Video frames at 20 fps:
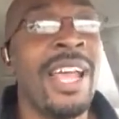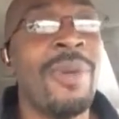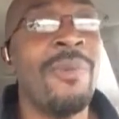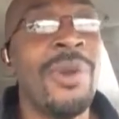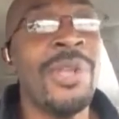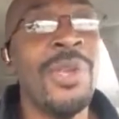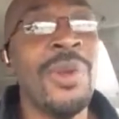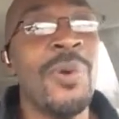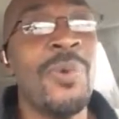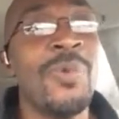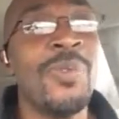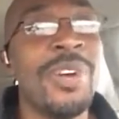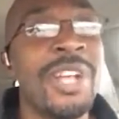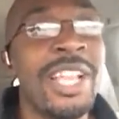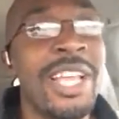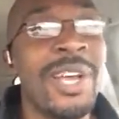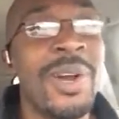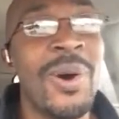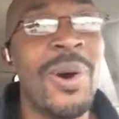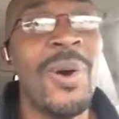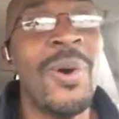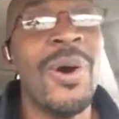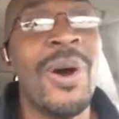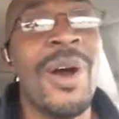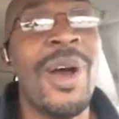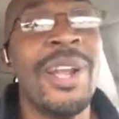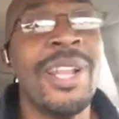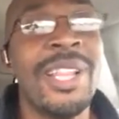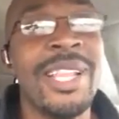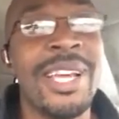Like when you're really
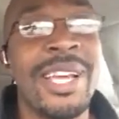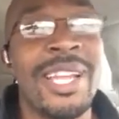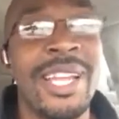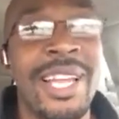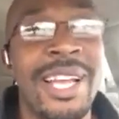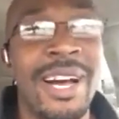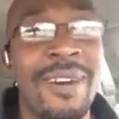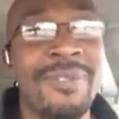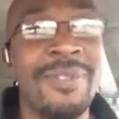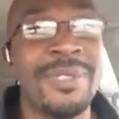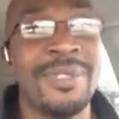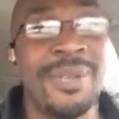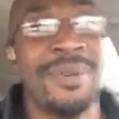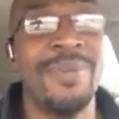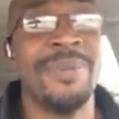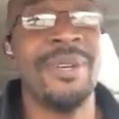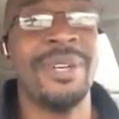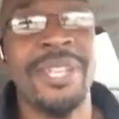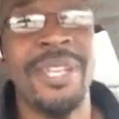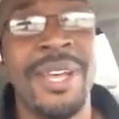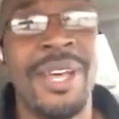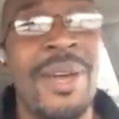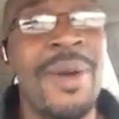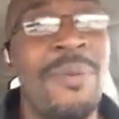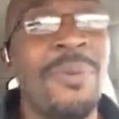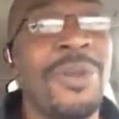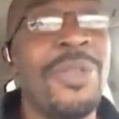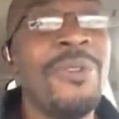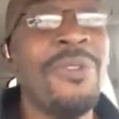wholeheartedly in love with someone,